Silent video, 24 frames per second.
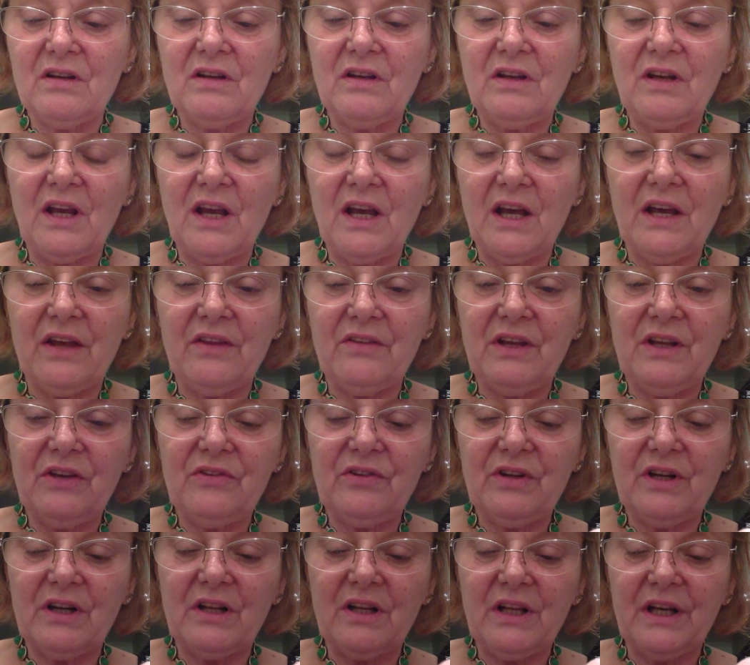Yeah,
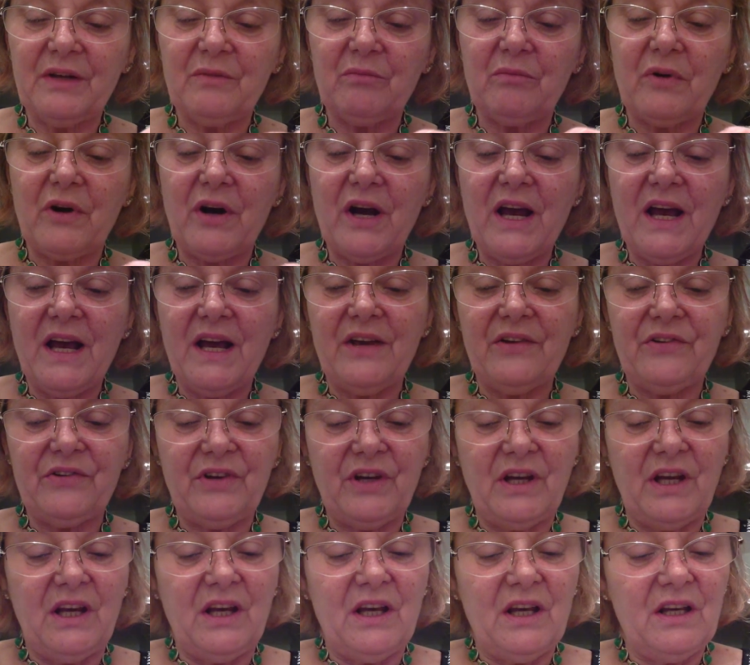these look like brass
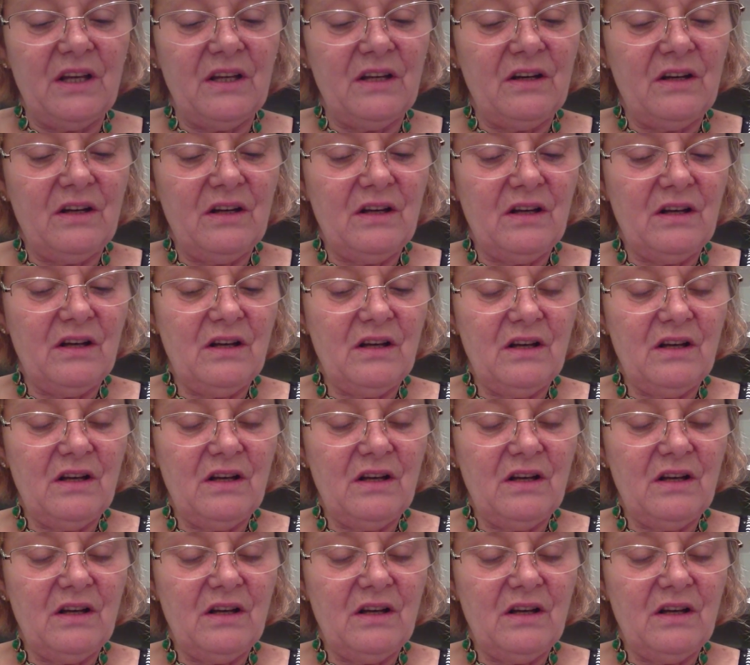and